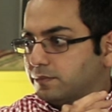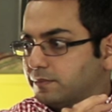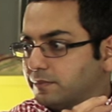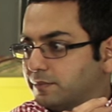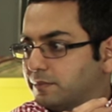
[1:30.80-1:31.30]

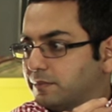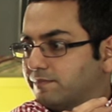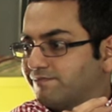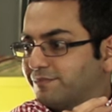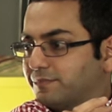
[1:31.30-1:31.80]

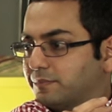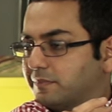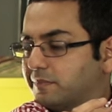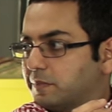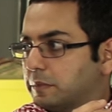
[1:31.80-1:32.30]

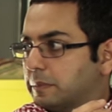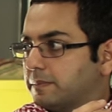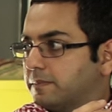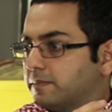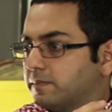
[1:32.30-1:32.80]

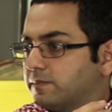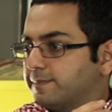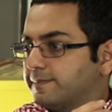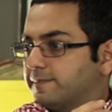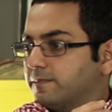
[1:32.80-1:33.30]

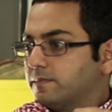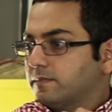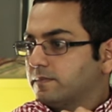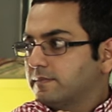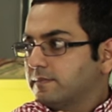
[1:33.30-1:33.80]

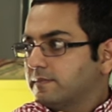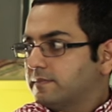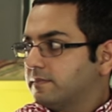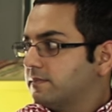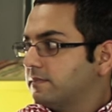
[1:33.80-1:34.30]

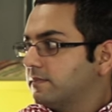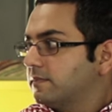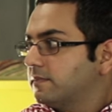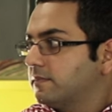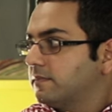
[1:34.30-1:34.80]

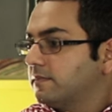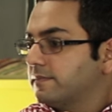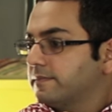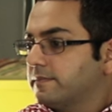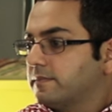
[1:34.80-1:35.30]

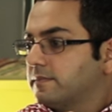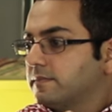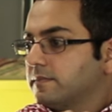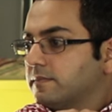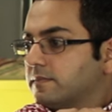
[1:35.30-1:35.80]

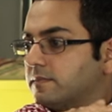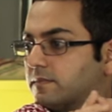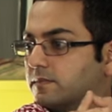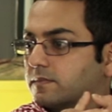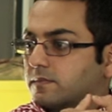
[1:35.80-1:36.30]

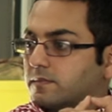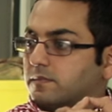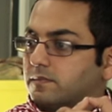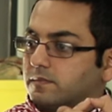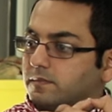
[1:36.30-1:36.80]

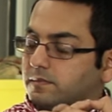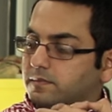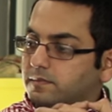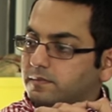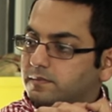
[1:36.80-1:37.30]

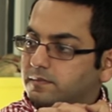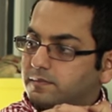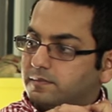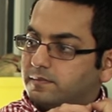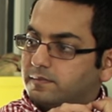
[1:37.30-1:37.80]

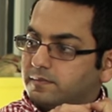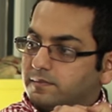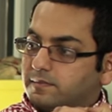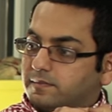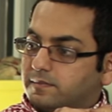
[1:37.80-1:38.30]

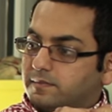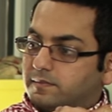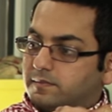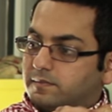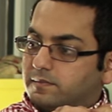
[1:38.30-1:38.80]
(not speaking)